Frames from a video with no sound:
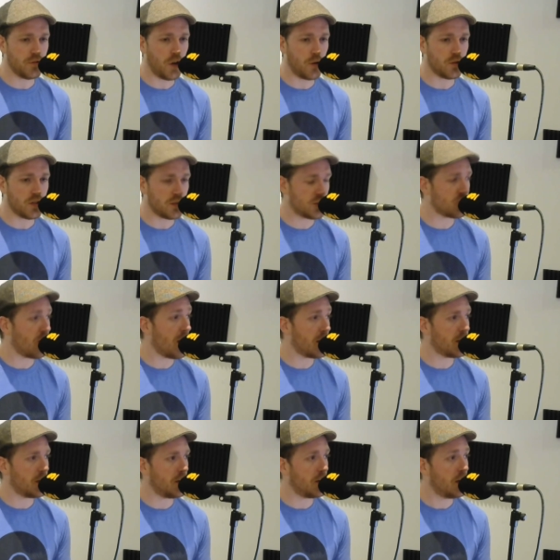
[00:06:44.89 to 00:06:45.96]
you know,
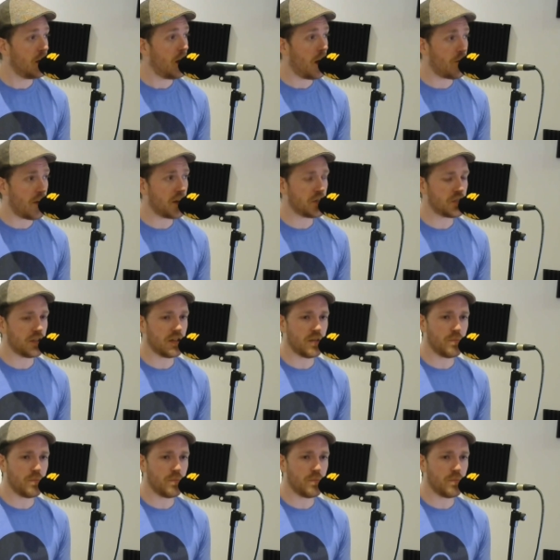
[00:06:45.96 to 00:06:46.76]
striker eventually.